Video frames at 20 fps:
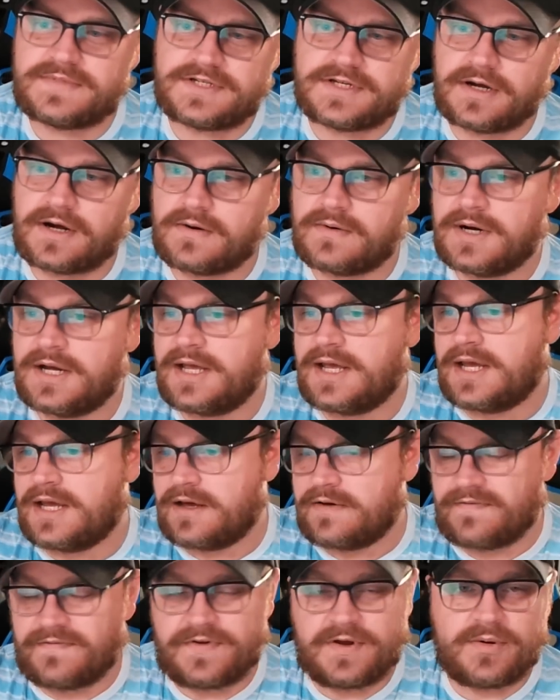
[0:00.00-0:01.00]
So
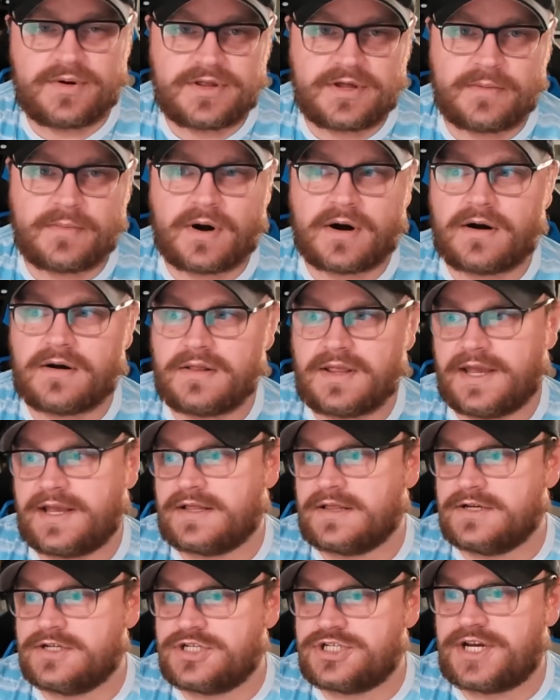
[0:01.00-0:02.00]
few of them are
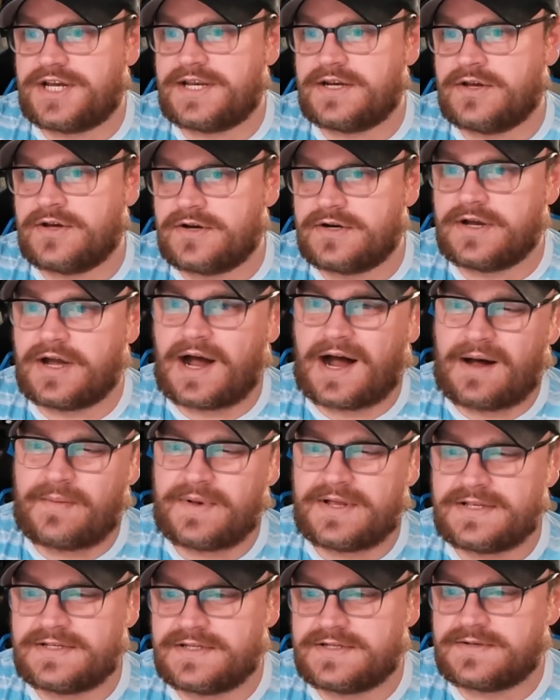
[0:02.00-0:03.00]
like legit good
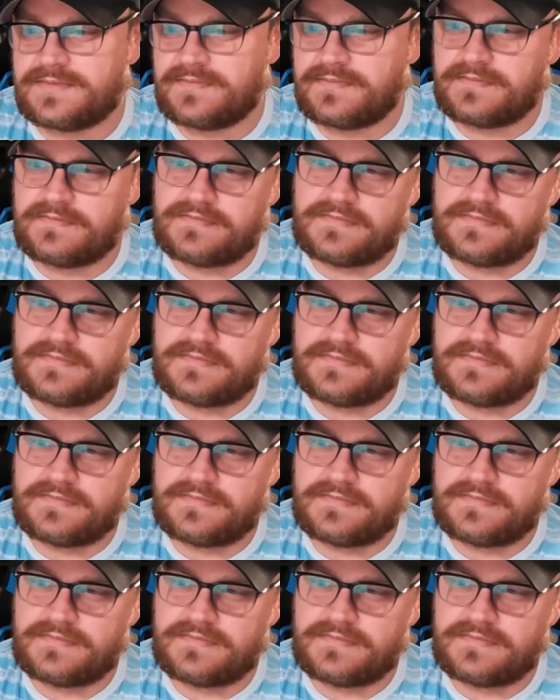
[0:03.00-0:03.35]
commons,